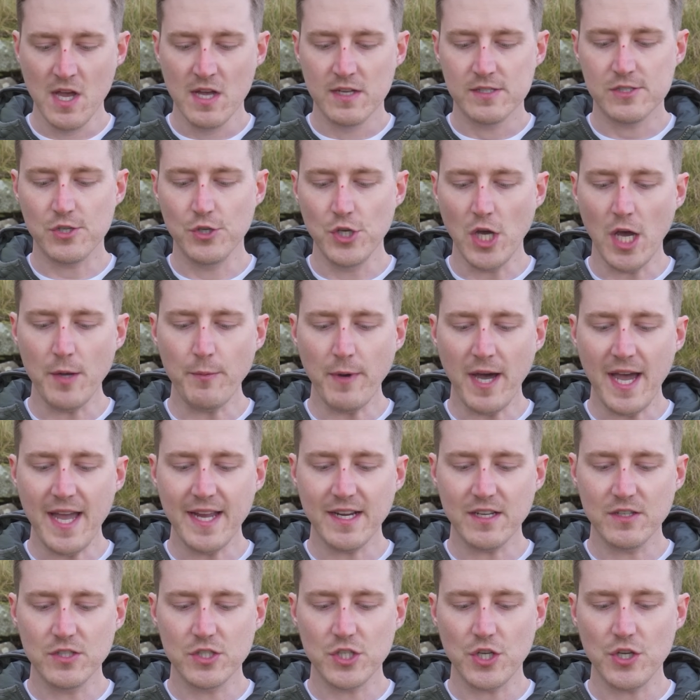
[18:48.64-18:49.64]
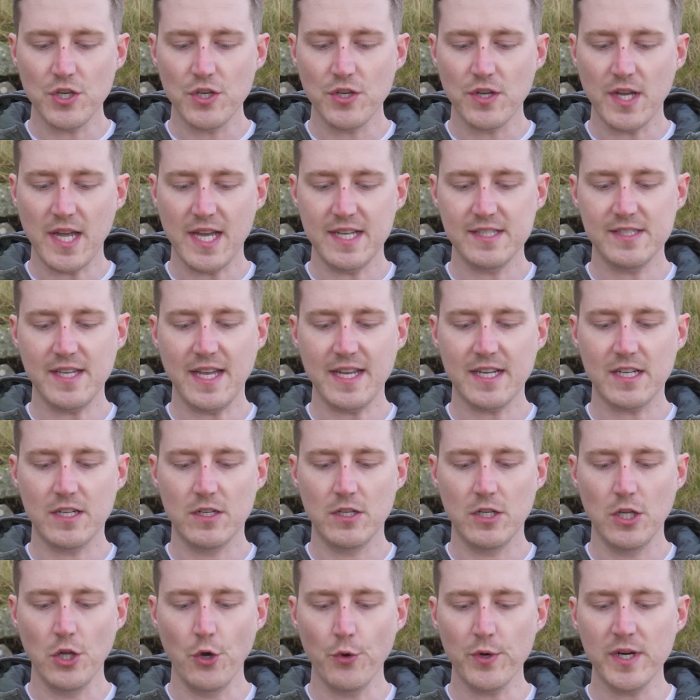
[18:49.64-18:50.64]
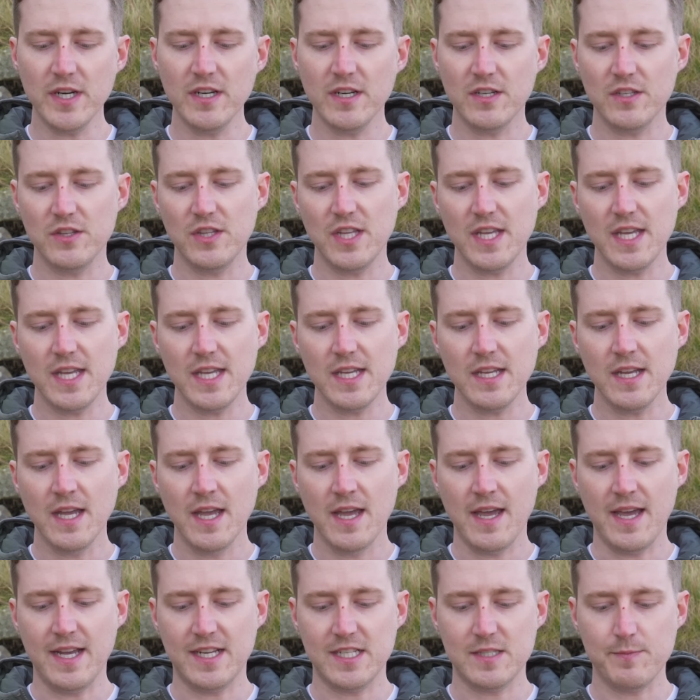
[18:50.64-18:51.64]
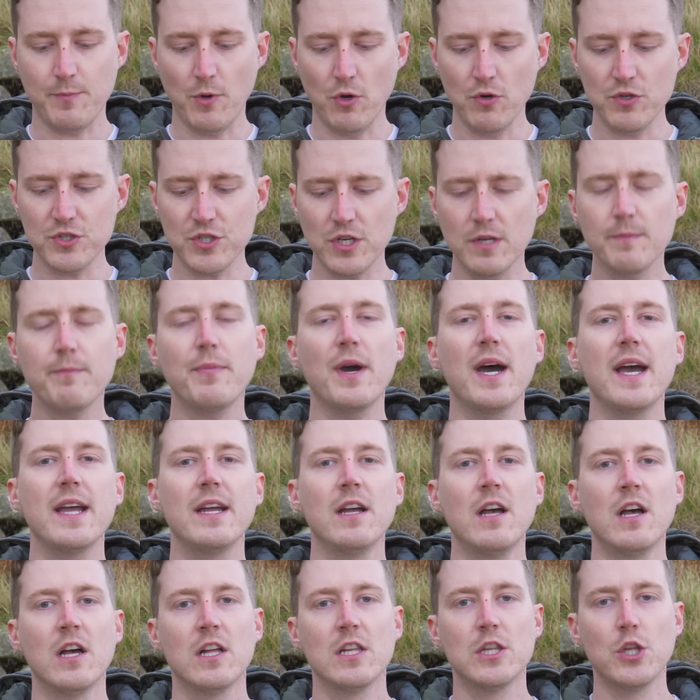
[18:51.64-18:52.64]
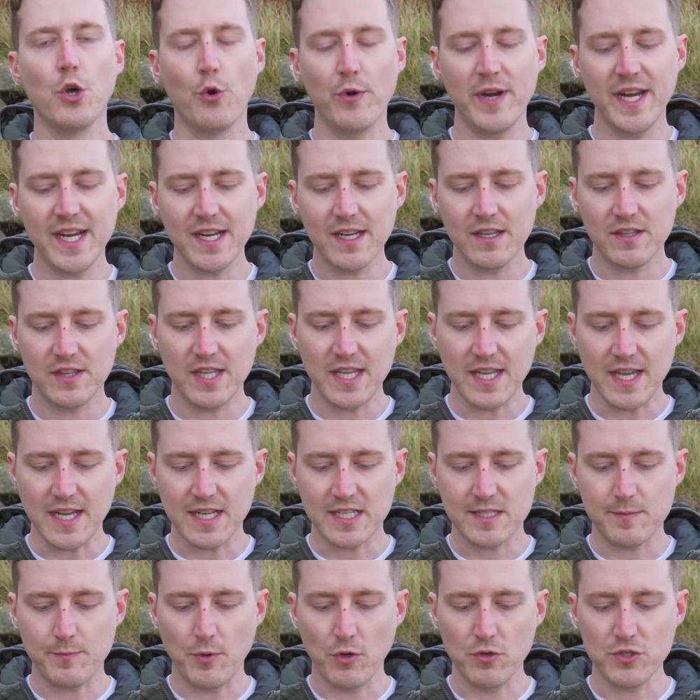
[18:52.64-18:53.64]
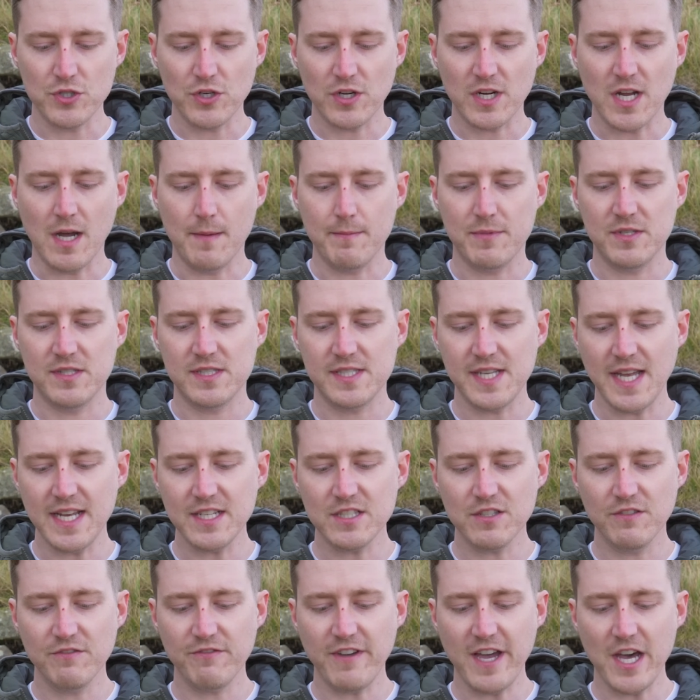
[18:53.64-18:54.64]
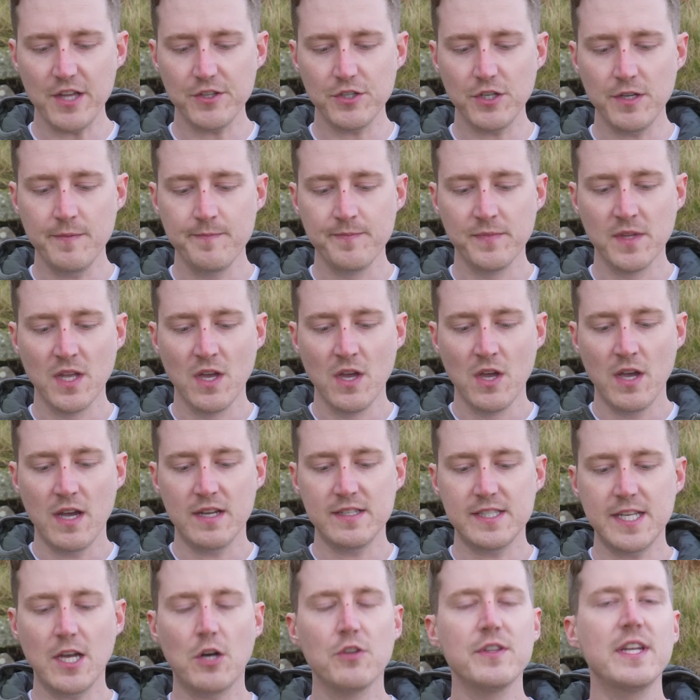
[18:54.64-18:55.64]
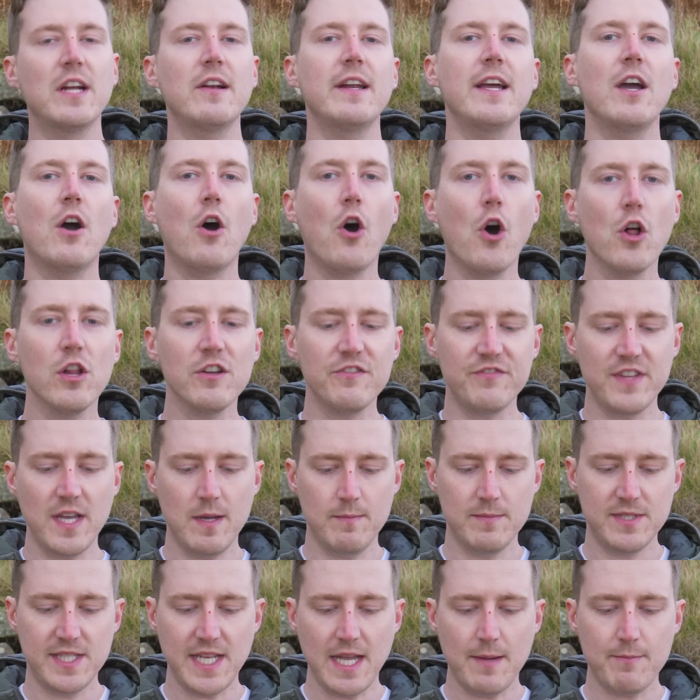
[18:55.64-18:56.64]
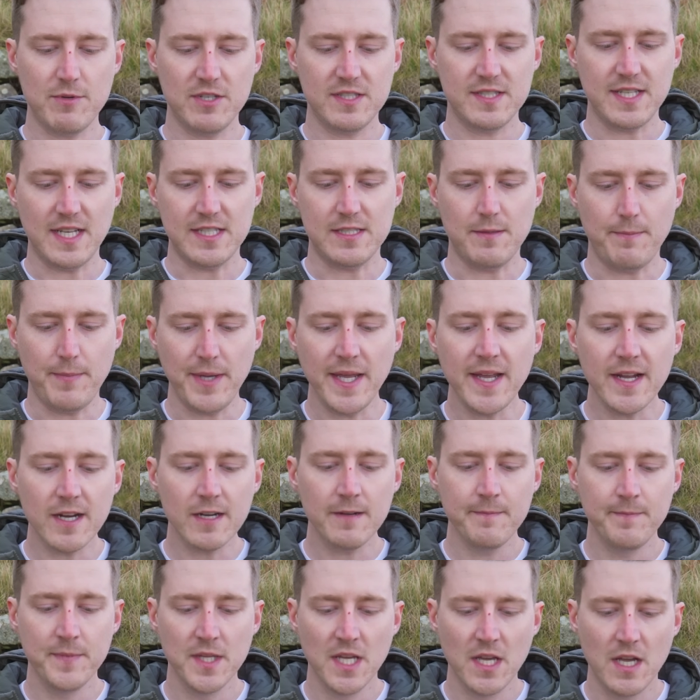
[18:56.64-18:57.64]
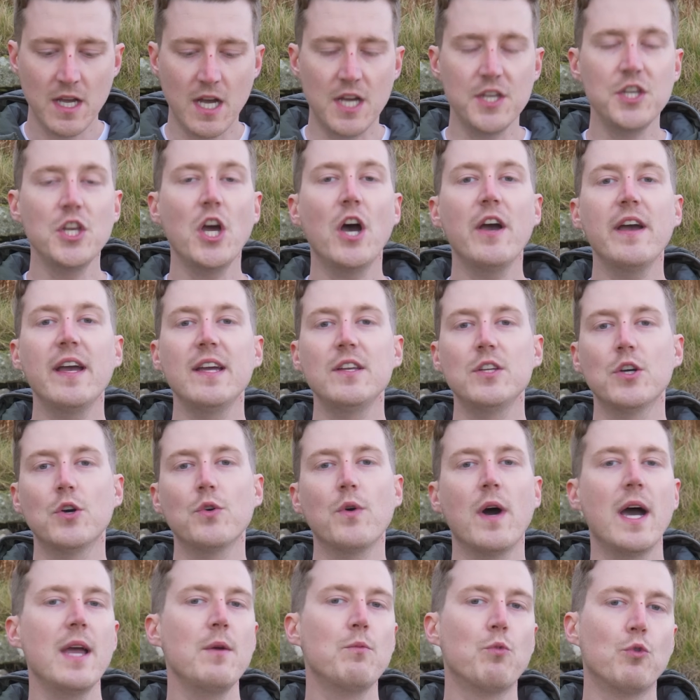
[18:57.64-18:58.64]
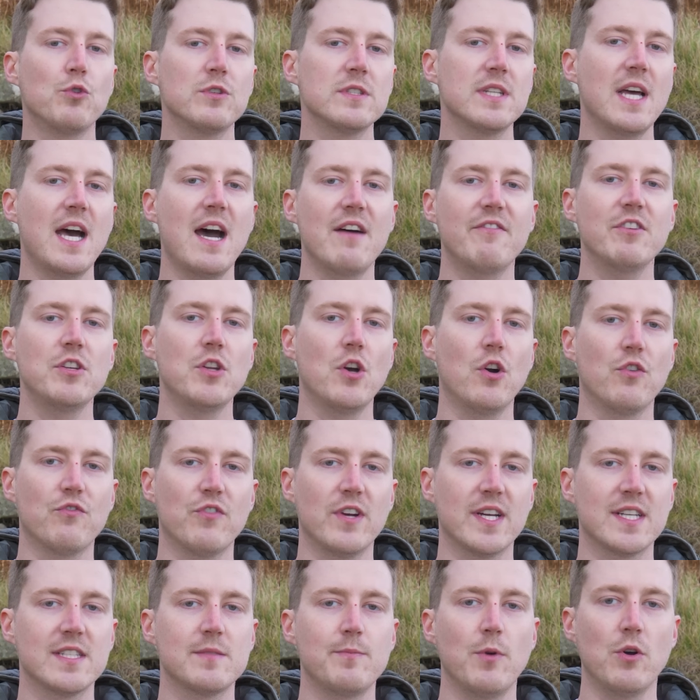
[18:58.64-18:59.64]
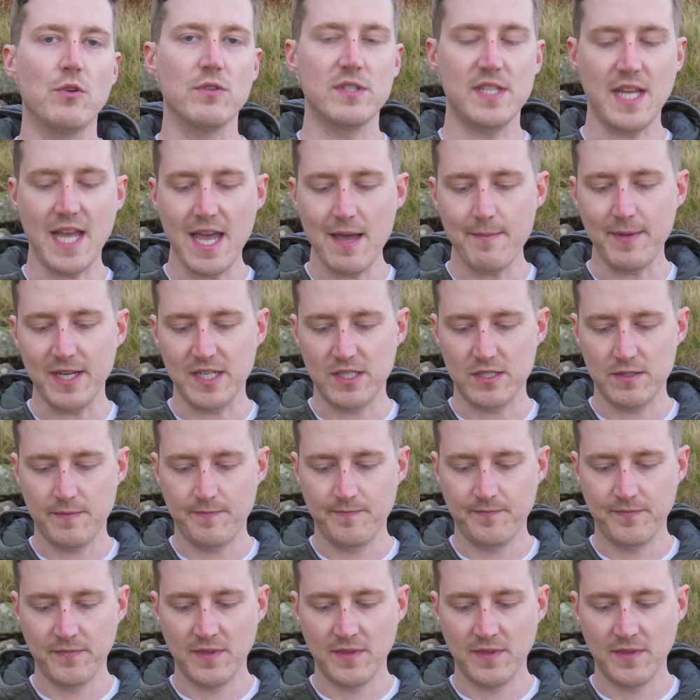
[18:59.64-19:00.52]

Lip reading: So now what I can do is I can lower the exposure by lowering the exposure compensation value until nearly all of them zebras disappear, and now I know I won't have an overexposed image.